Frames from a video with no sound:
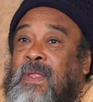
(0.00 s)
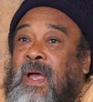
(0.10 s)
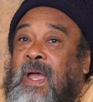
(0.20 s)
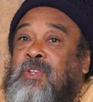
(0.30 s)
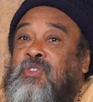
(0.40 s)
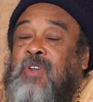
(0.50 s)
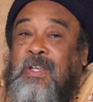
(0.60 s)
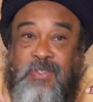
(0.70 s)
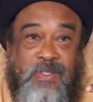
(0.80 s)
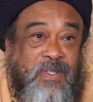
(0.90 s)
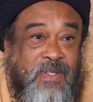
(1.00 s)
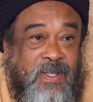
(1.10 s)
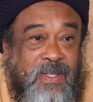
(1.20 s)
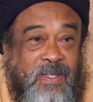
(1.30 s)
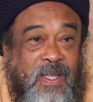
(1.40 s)
I trust
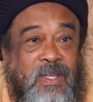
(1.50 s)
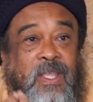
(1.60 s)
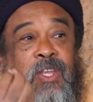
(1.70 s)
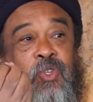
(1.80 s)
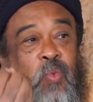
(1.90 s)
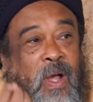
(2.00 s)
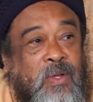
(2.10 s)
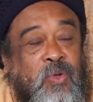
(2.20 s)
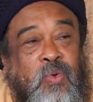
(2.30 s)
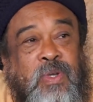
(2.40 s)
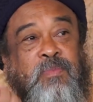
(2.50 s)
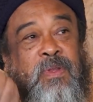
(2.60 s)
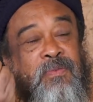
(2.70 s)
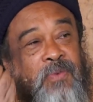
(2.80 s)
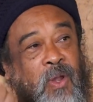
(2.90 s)
that each one who has
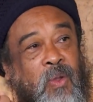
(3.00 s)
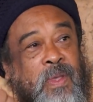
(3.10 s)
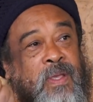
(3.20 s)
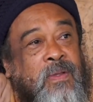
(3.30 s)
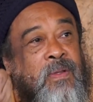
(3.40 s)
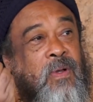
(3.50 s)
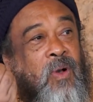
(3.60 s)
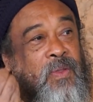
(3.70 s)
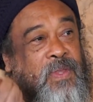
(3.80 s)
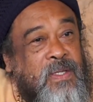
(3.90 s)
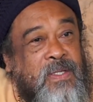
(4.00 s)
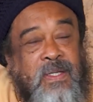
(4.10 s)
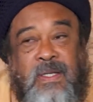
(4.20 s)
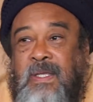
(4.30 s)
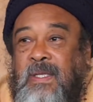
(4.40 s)
been following
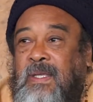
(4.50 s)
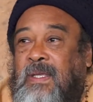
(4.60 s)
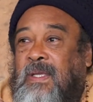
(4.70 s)
authentically,